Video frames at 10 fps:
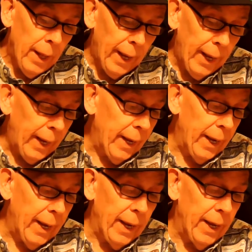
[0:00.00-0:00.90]

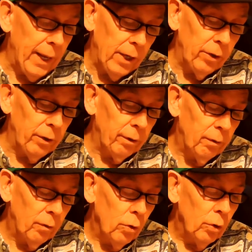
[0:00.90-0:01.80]
and
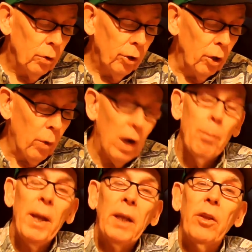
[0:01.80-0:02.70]
you know what? I'll
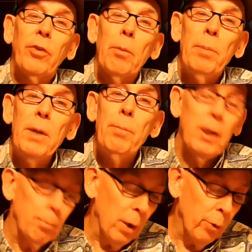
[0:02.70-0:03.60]
make this a BP,
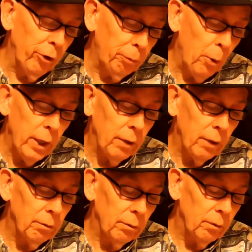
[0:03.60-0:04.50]
a bonus point.
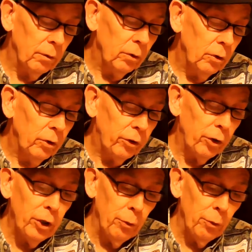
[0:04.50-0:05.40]
So
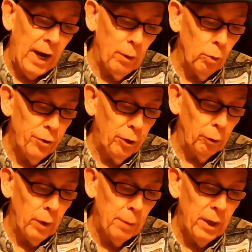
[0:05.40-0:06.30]
you can write it with your
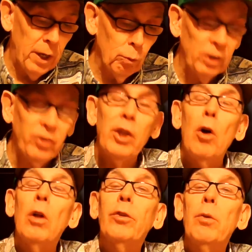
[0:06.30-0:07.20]
red pen. What's the
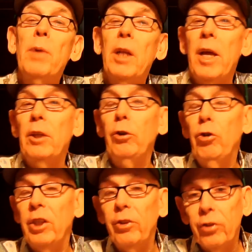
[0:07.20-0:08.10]
ultimate
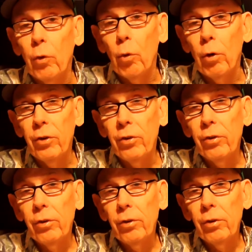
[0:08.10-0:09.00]
energy
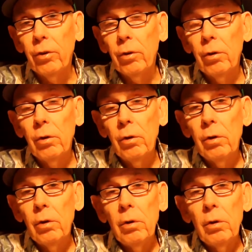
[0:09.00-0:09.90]
source
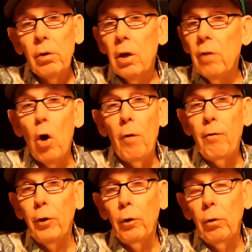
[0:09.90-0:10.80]
of all
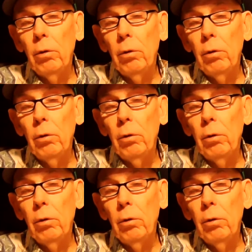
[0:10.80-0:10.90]
food?